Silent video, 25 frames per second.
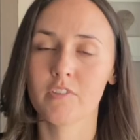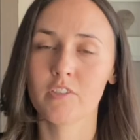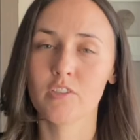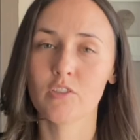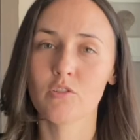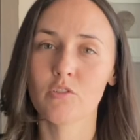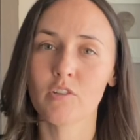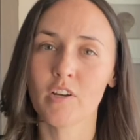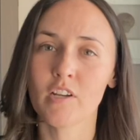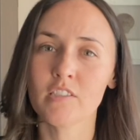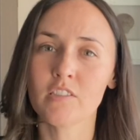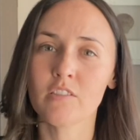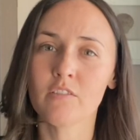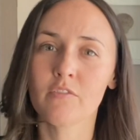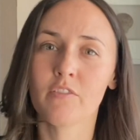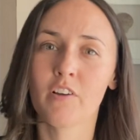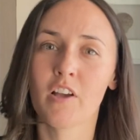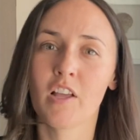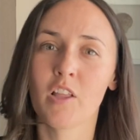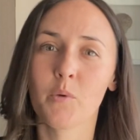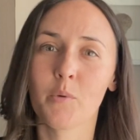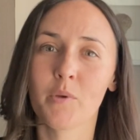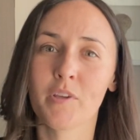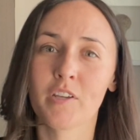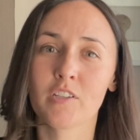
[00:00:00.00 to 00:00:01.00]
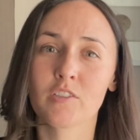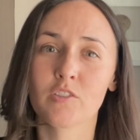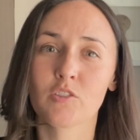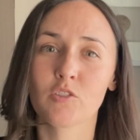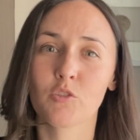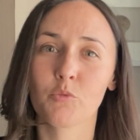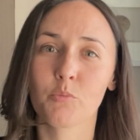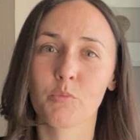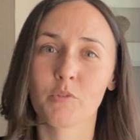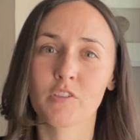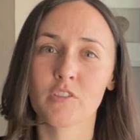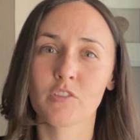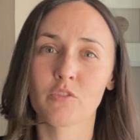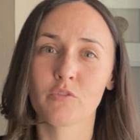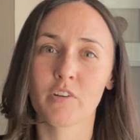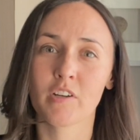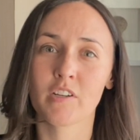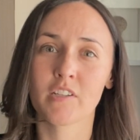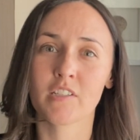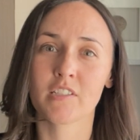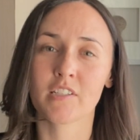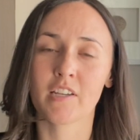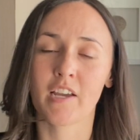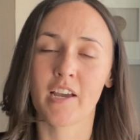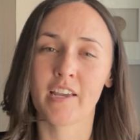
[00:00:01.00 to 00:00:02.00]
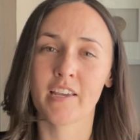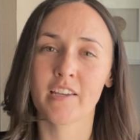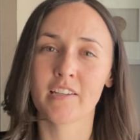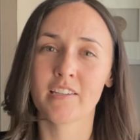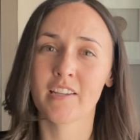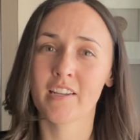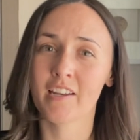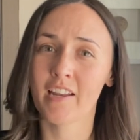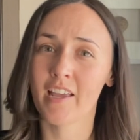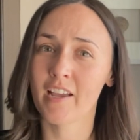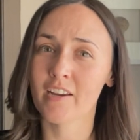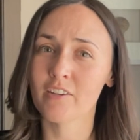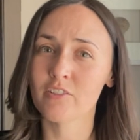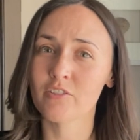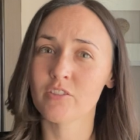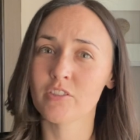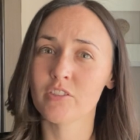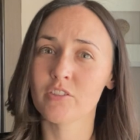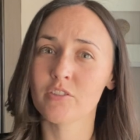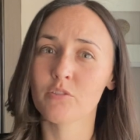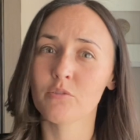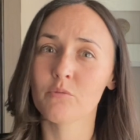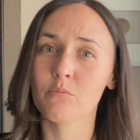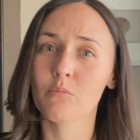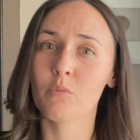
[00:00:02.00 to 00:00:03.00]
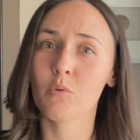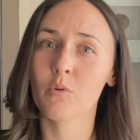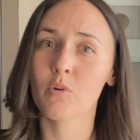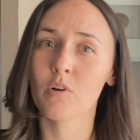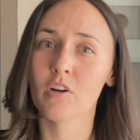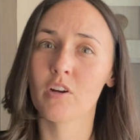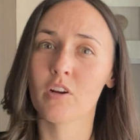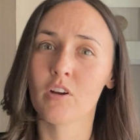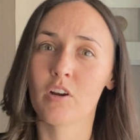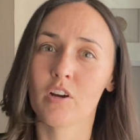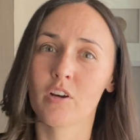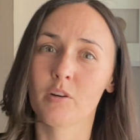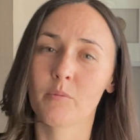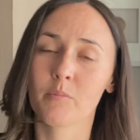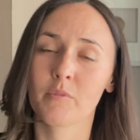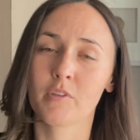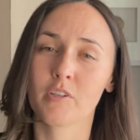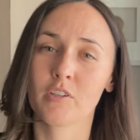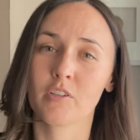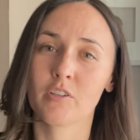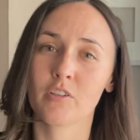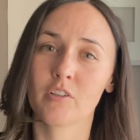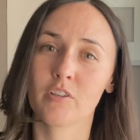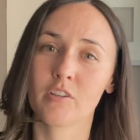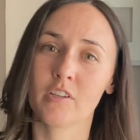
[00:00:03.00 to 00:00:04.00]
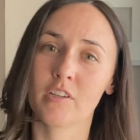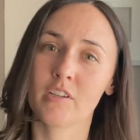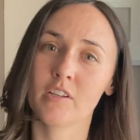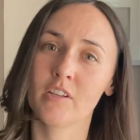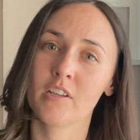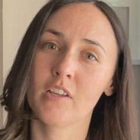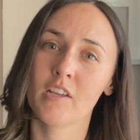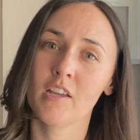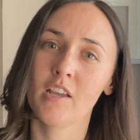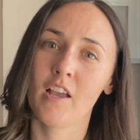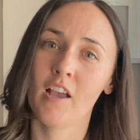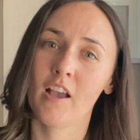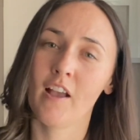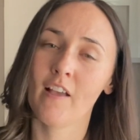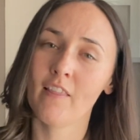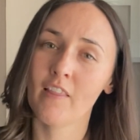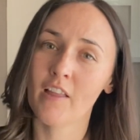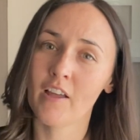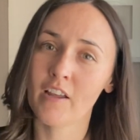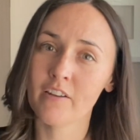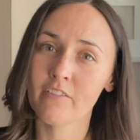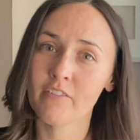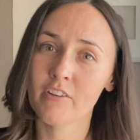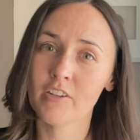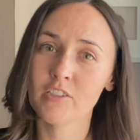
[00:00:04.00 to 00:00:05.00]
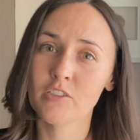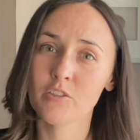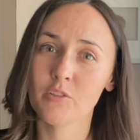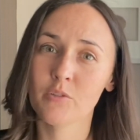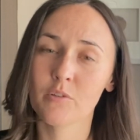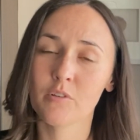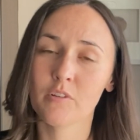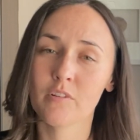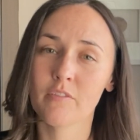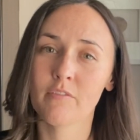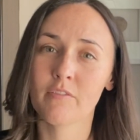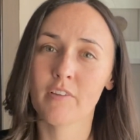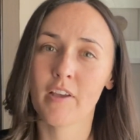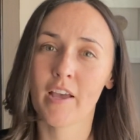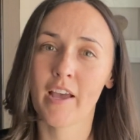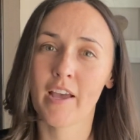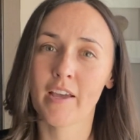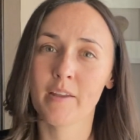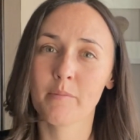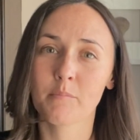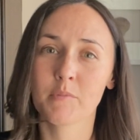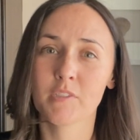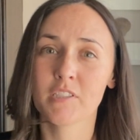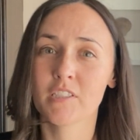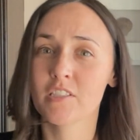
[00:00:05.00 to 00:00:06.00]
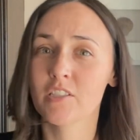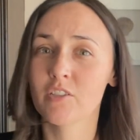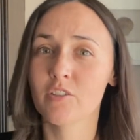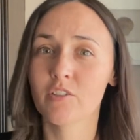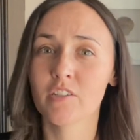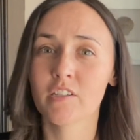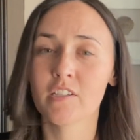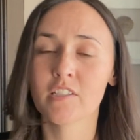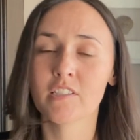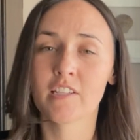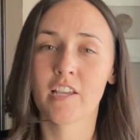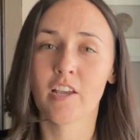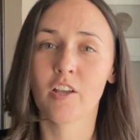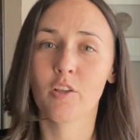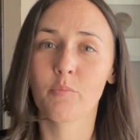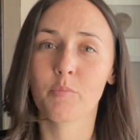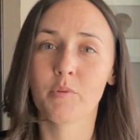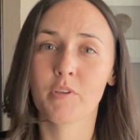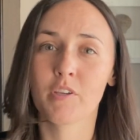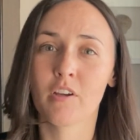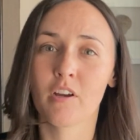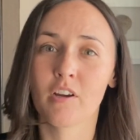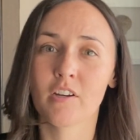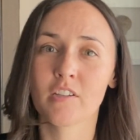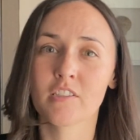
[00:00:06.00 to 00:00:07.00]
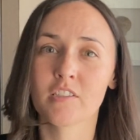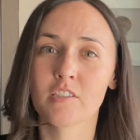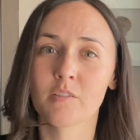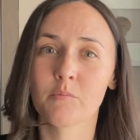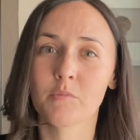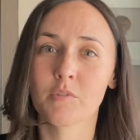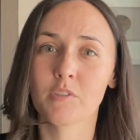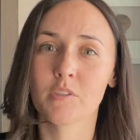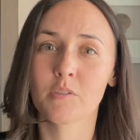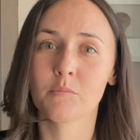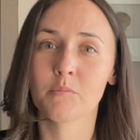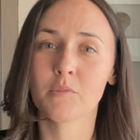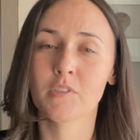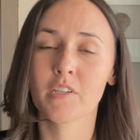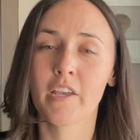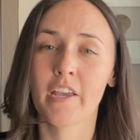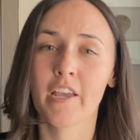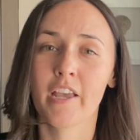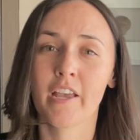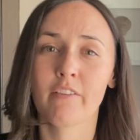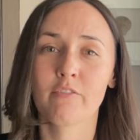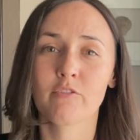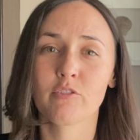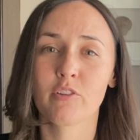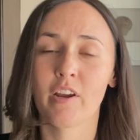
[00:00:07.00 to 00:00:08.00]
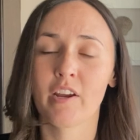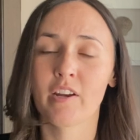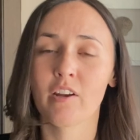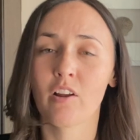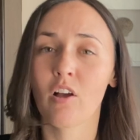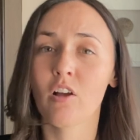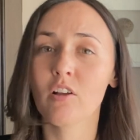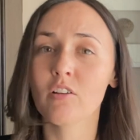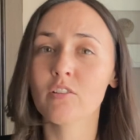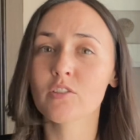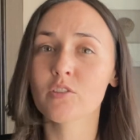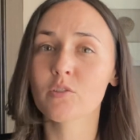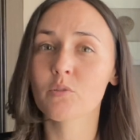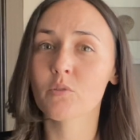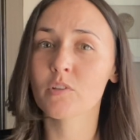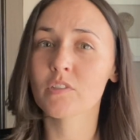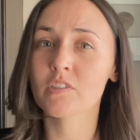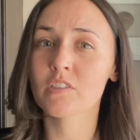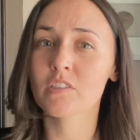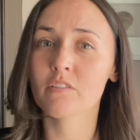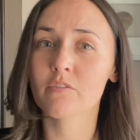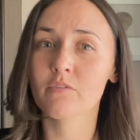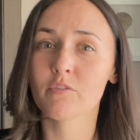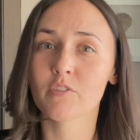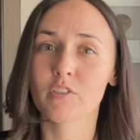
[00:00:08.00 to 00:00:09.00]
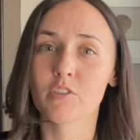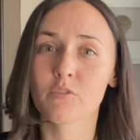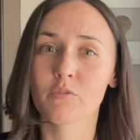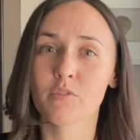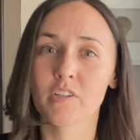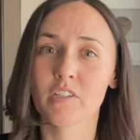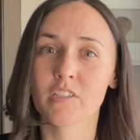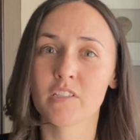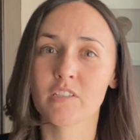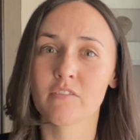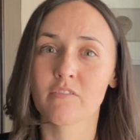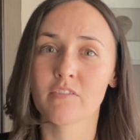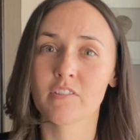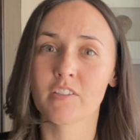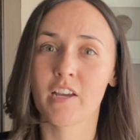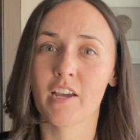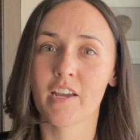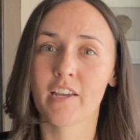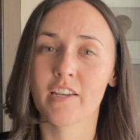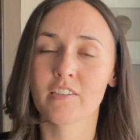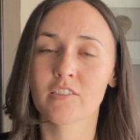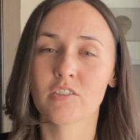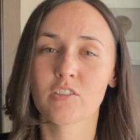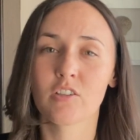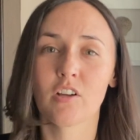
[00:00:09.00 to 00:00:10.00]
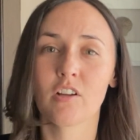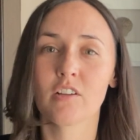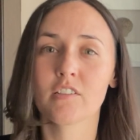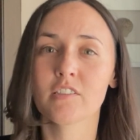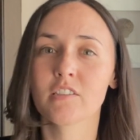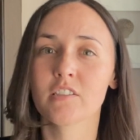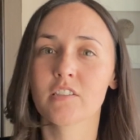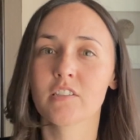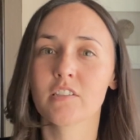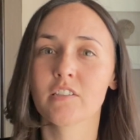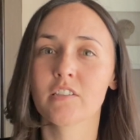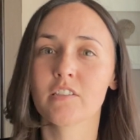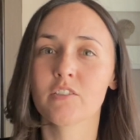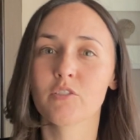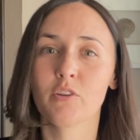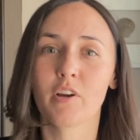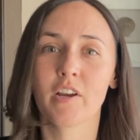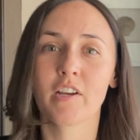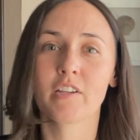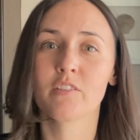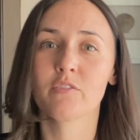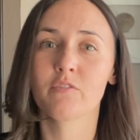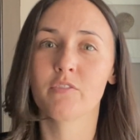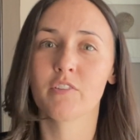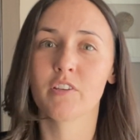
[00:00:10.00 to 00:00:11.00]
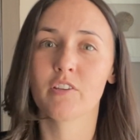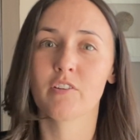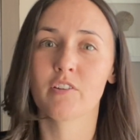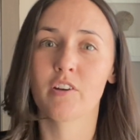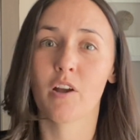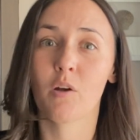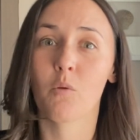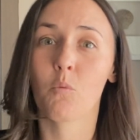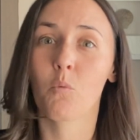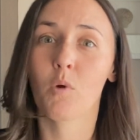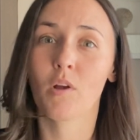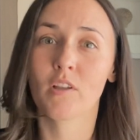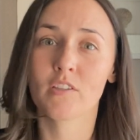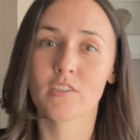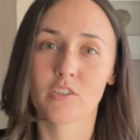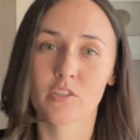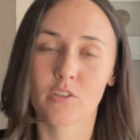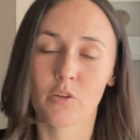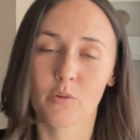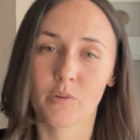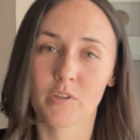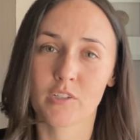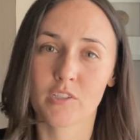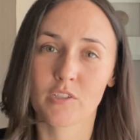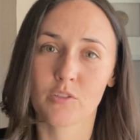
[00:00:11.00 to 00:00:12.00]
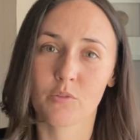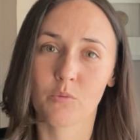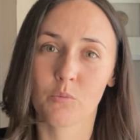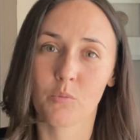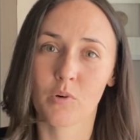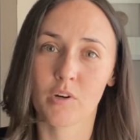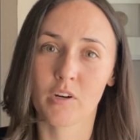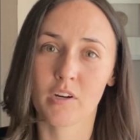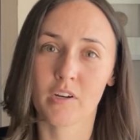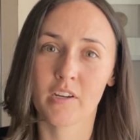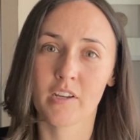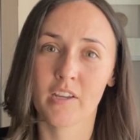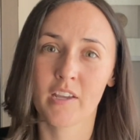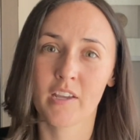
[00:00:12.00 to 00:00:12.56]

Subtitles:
stress of following a super strict diet can actually do more harm than good. A lot of us who have had mysterious LPR symptoms have tried all sorts of restrictive diets, constantly trying to figure out what's going to work.